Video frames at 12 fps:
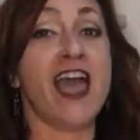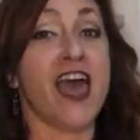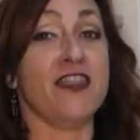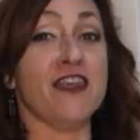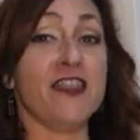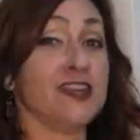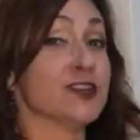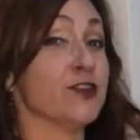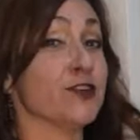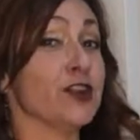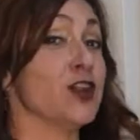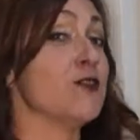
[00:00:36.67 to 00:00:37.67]
and then they
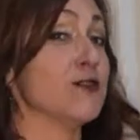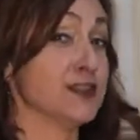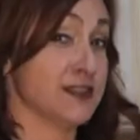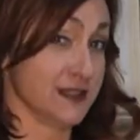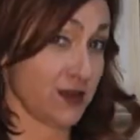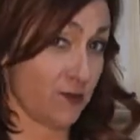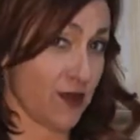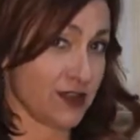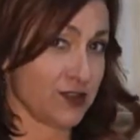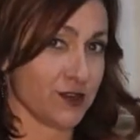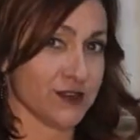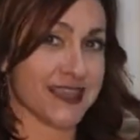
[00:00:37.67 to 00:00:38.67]
turned it over to some
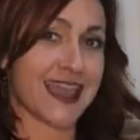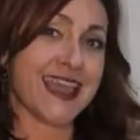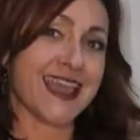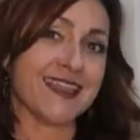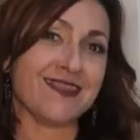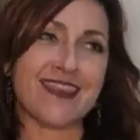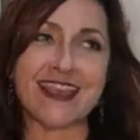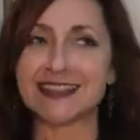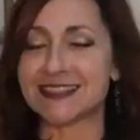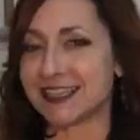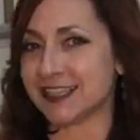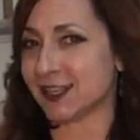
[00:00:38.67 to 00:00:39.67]
renters, and
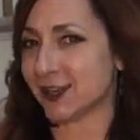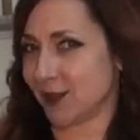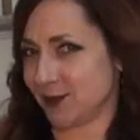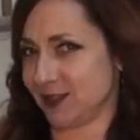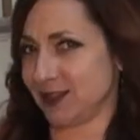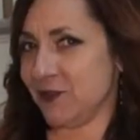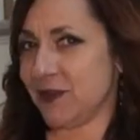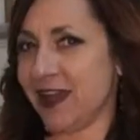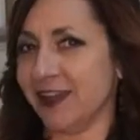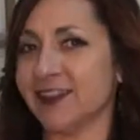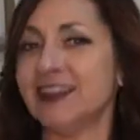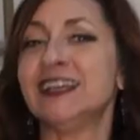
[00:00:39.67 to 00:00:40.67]
things didn't go so
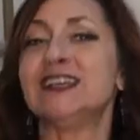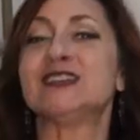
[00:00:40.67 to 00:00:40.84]
well.